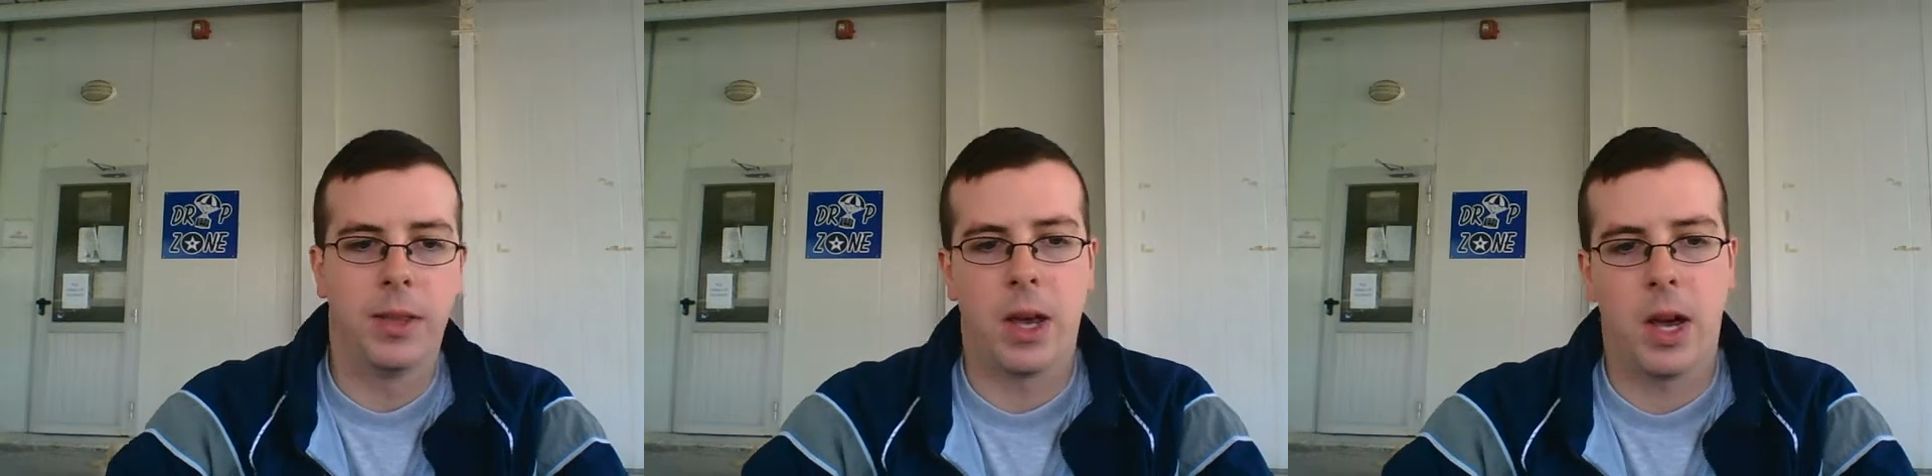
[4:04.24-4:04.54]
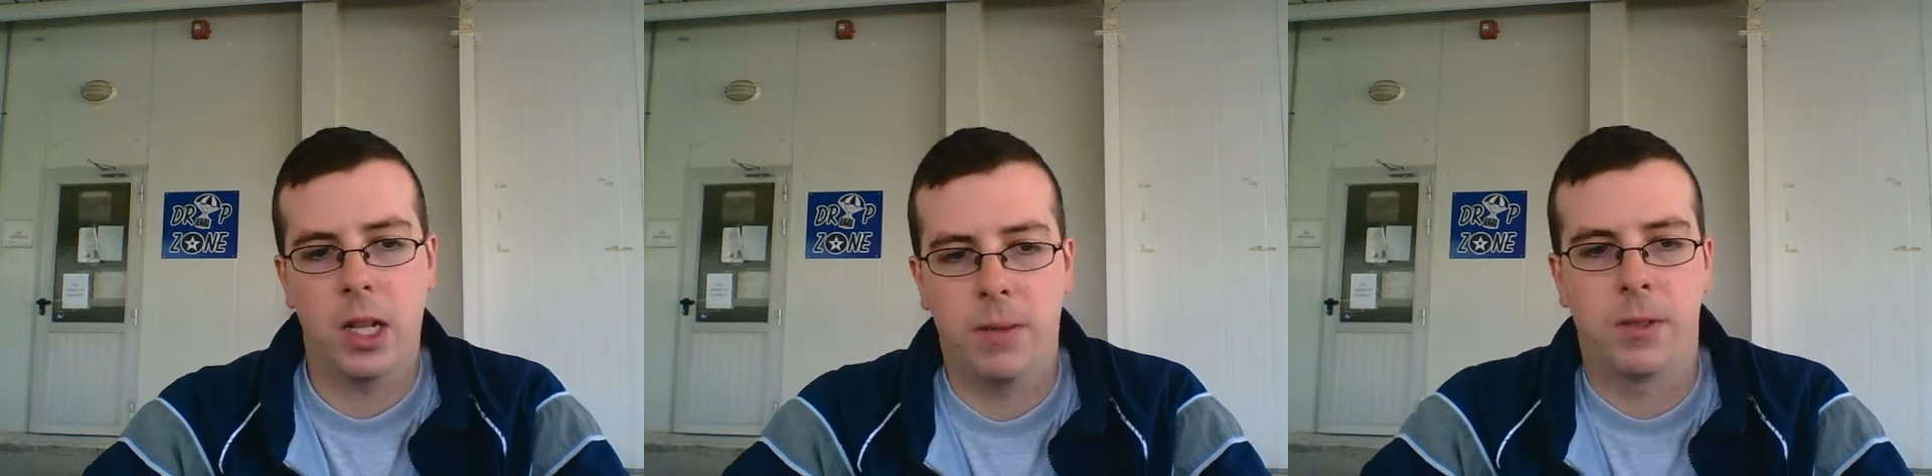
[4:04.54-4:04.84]

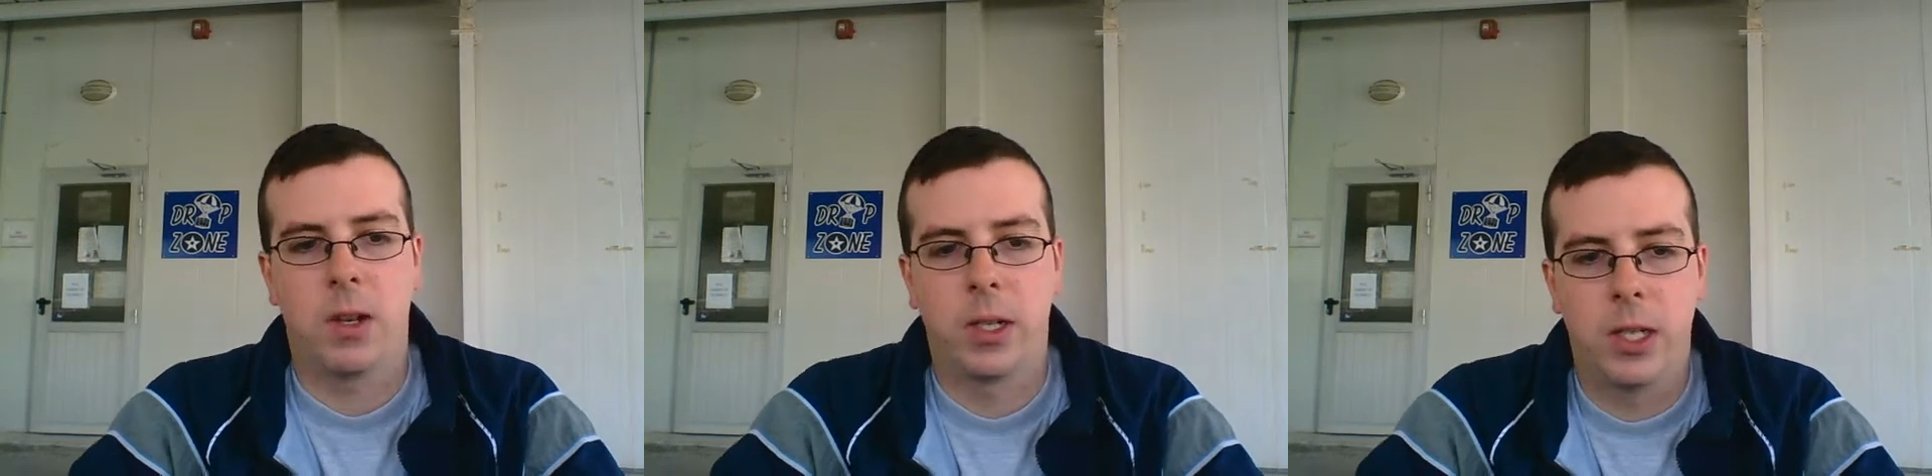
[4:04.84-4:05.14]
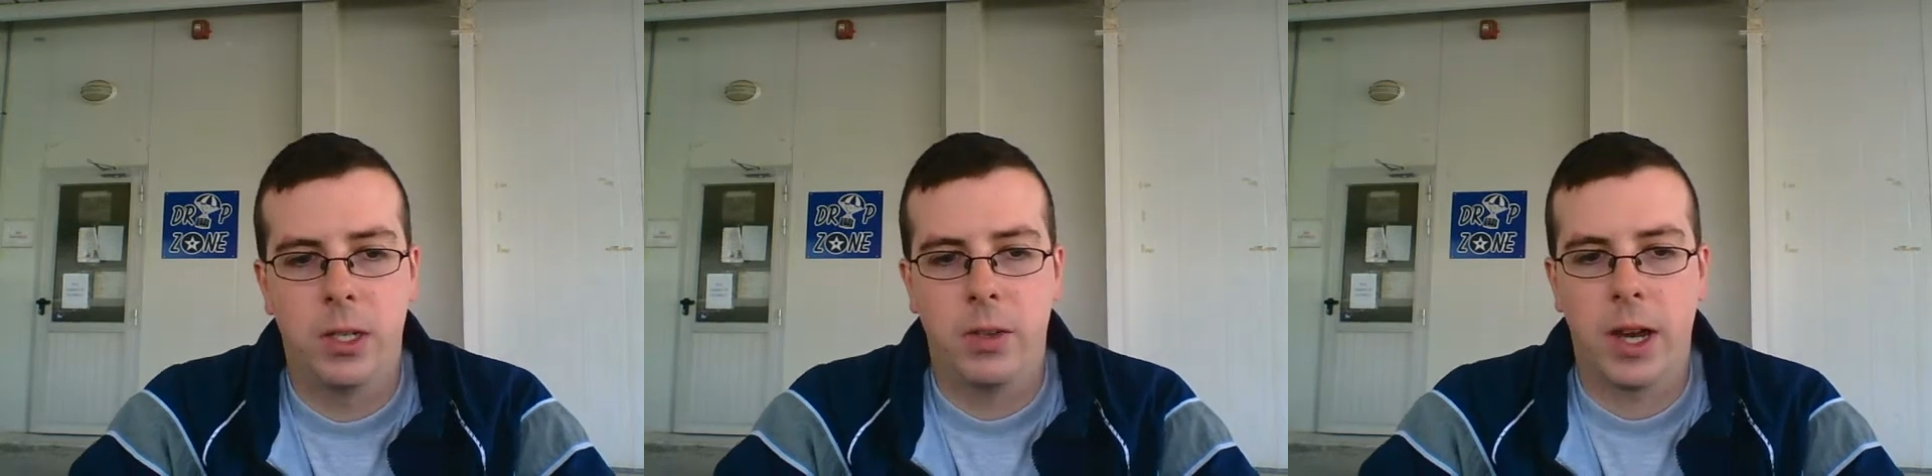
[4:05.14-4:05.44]
Now that I've
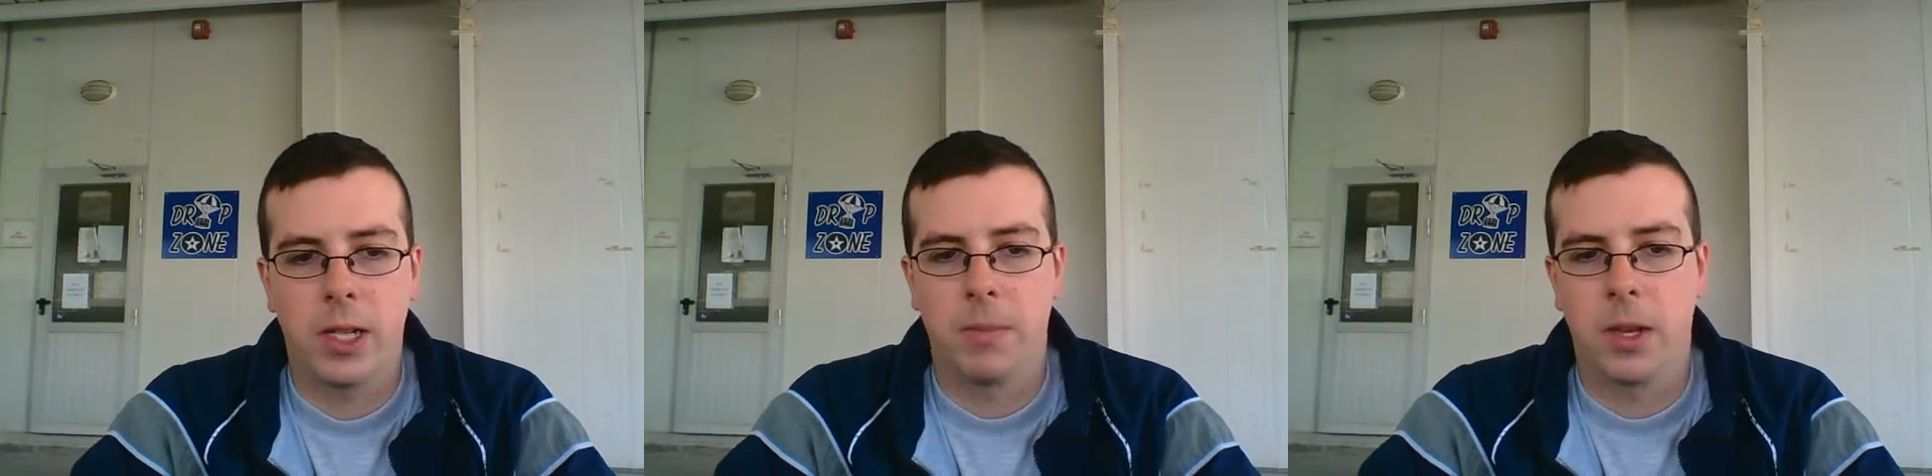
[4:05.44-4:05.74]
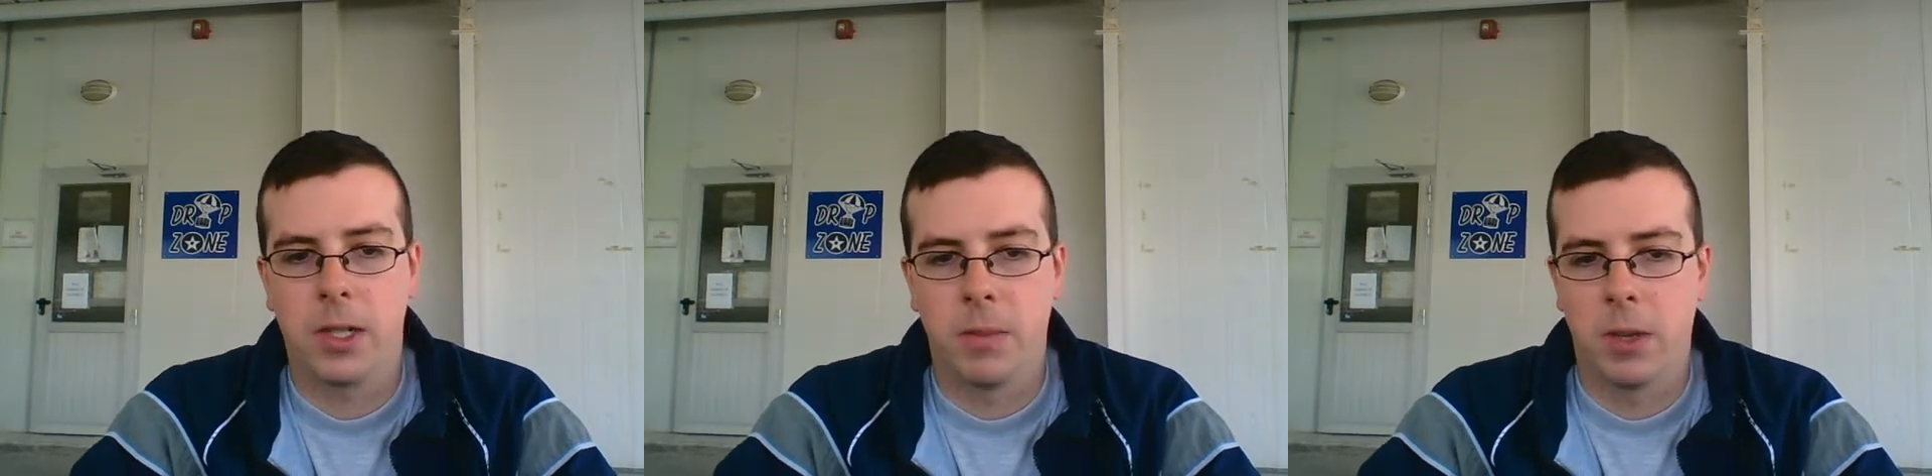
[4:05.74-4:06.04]
talked to you guys
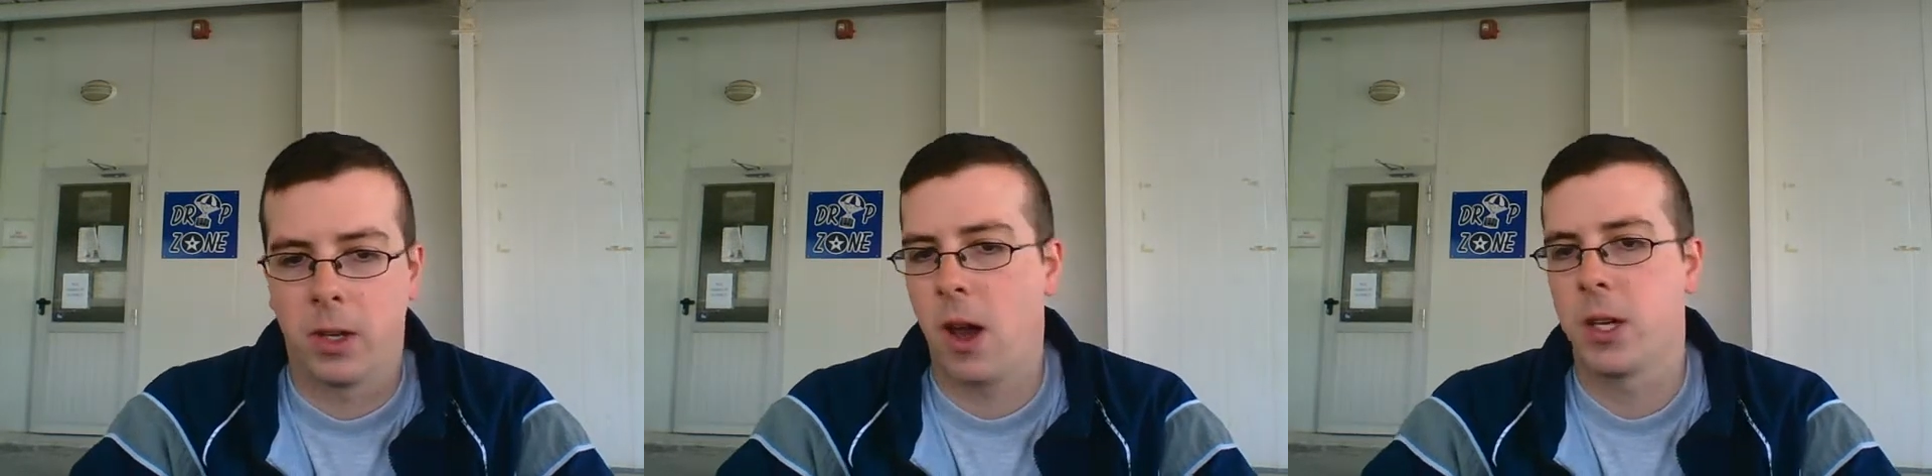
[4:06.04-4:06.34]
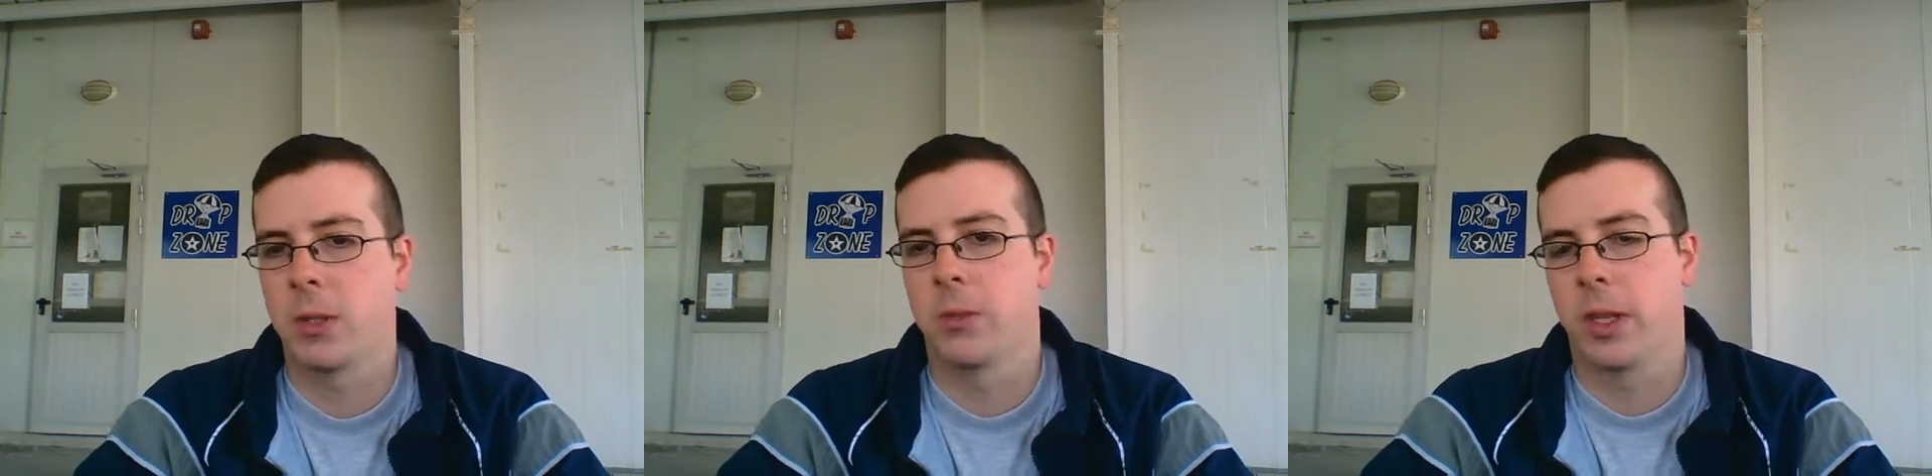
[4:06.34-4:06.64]
about some of the
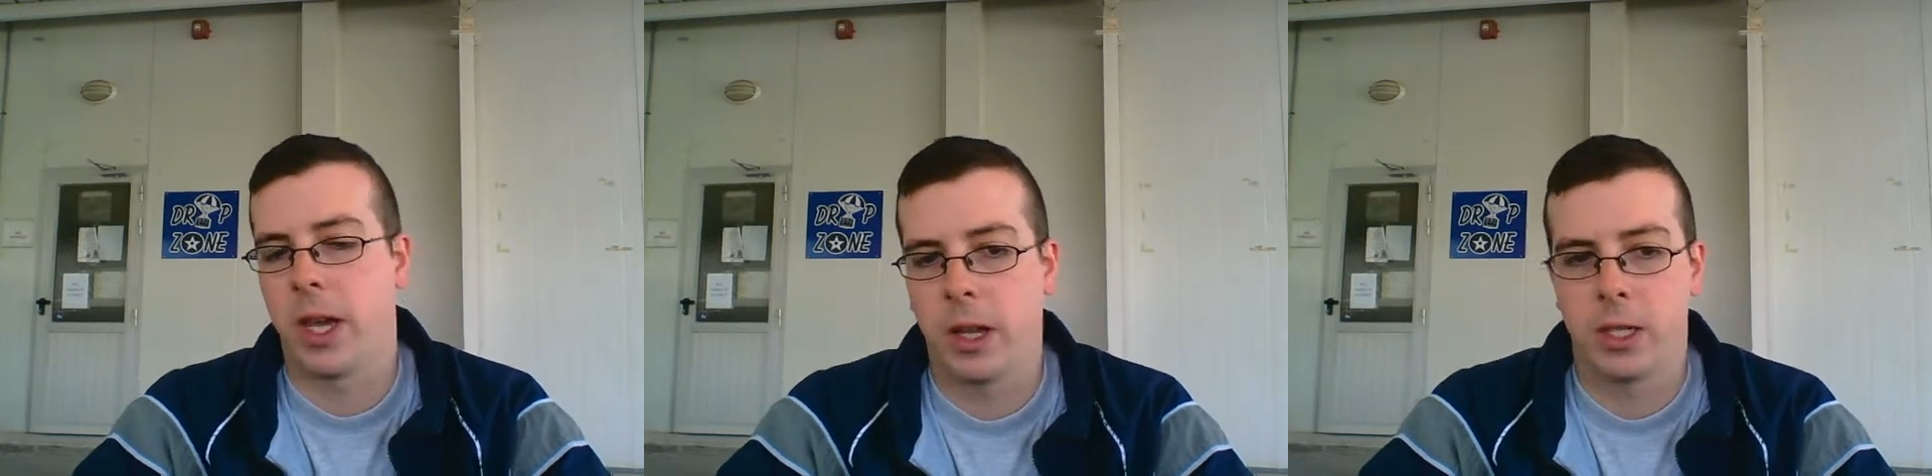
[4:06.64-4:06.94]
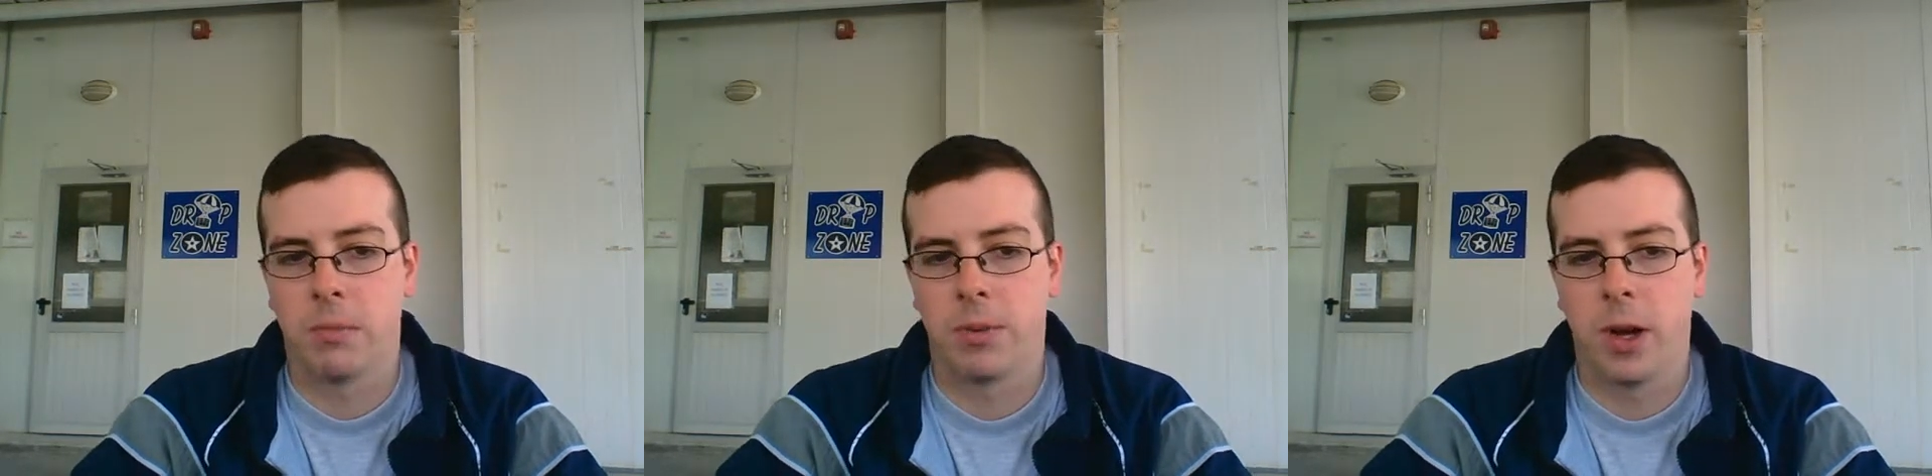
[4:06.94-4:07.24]
cons of the
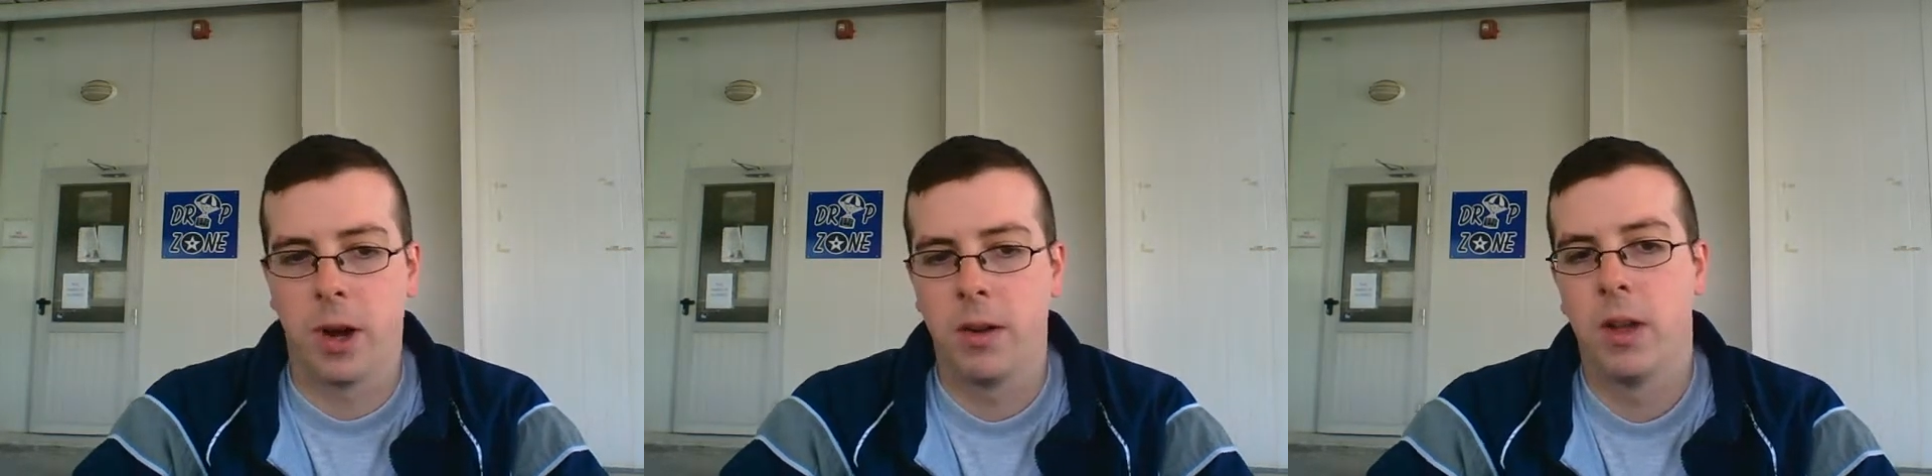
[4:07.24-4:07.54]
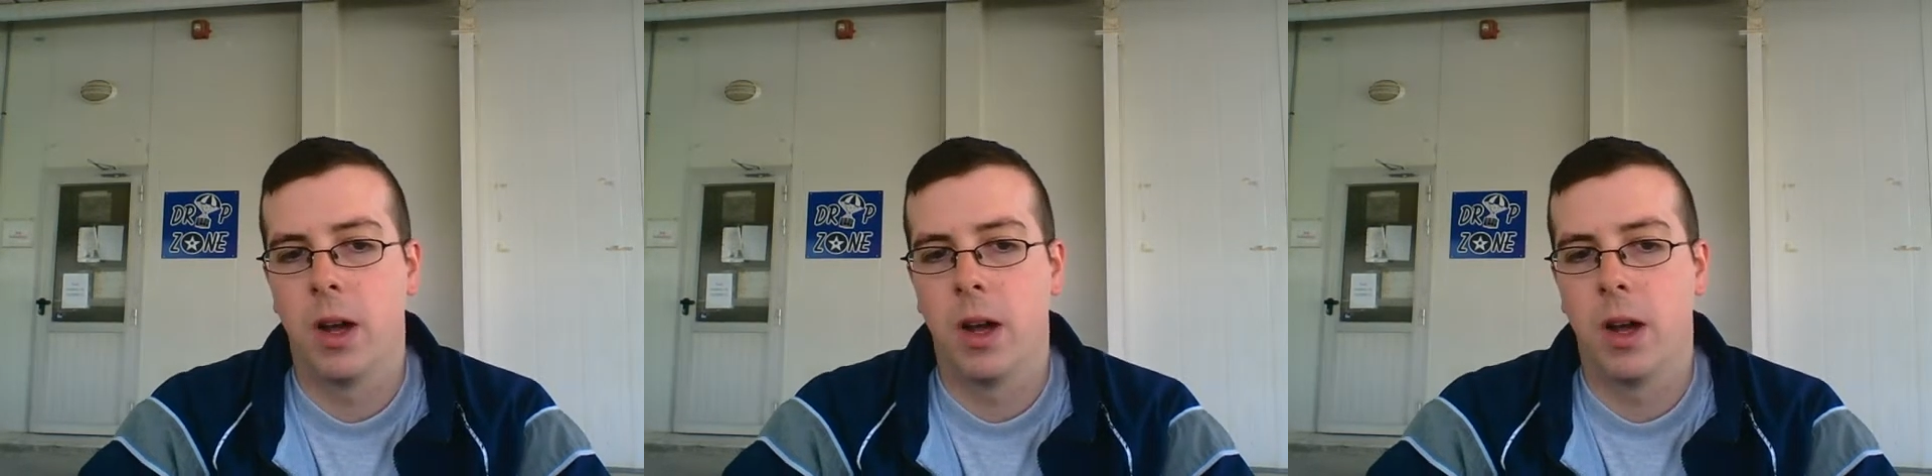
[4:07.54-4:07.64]
Galaxy Player,